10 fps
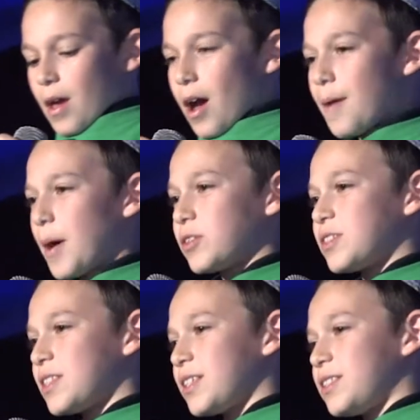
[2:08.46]
About
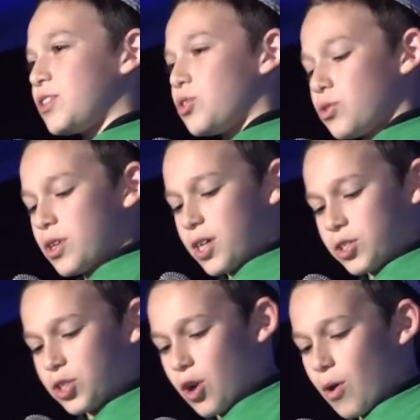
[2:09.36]
62
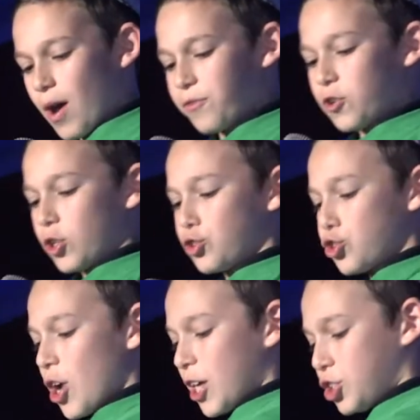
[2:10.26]
years ago, after a
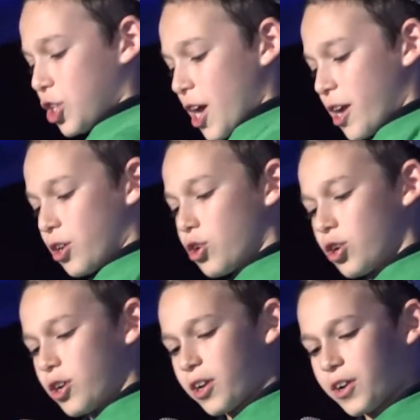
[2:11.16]
tragedy had
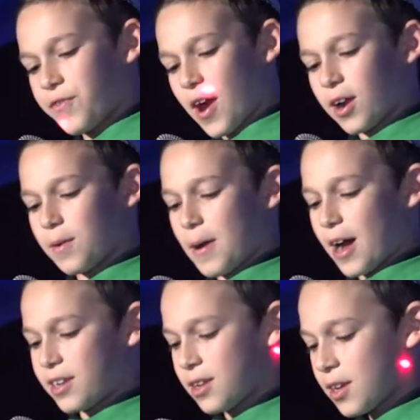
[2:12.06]
occurred in Kfar Chabad,